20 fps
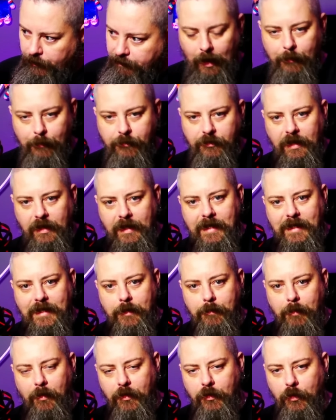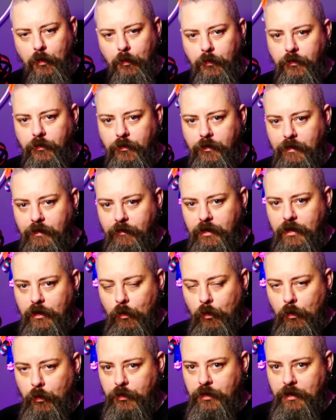I'm still hated by the Ghost Theory
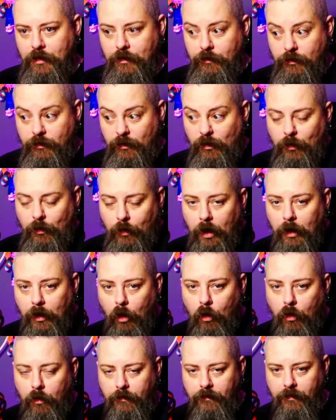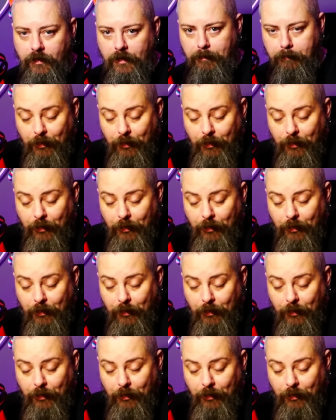audience, or a lot of them.